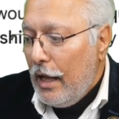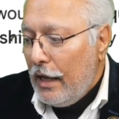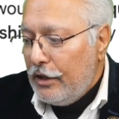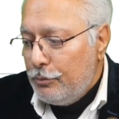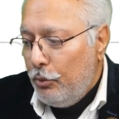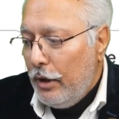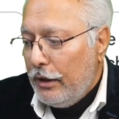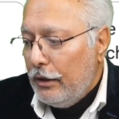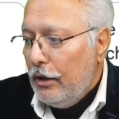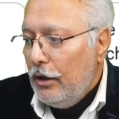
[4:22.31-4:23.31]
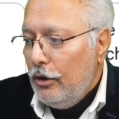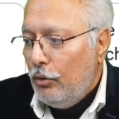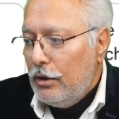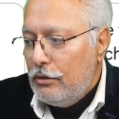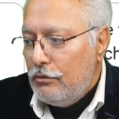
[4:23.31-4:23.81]
At this point, you
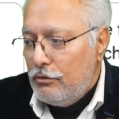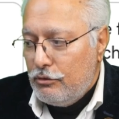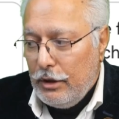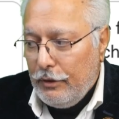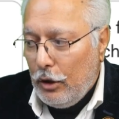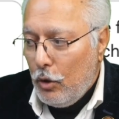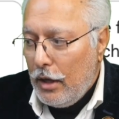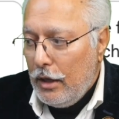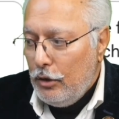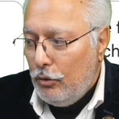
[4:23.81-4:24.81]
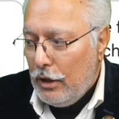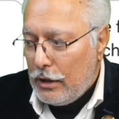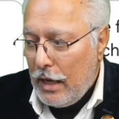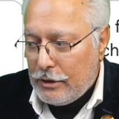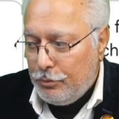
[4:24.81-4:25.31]
can straight away go ahead and you can
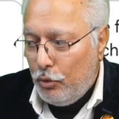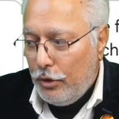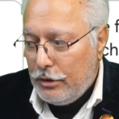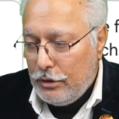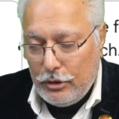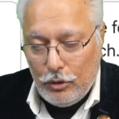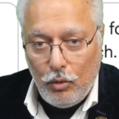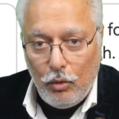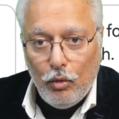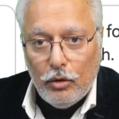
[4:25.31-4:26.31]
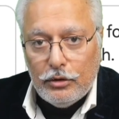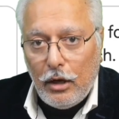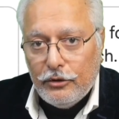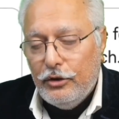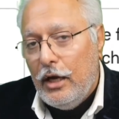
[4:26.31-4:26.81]
export to Google
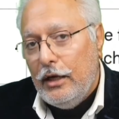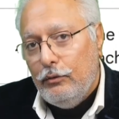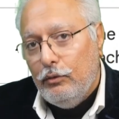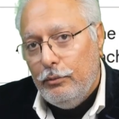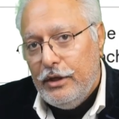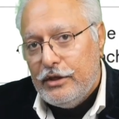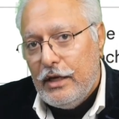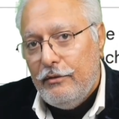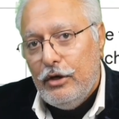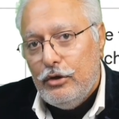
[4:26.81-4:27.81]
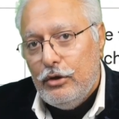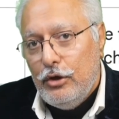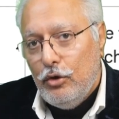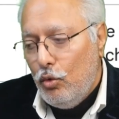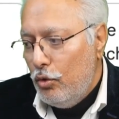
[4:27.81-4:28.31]
Docs, and it will be saved in
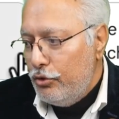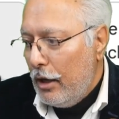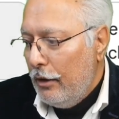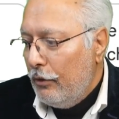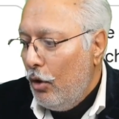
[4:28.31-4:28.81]
your Google Drive.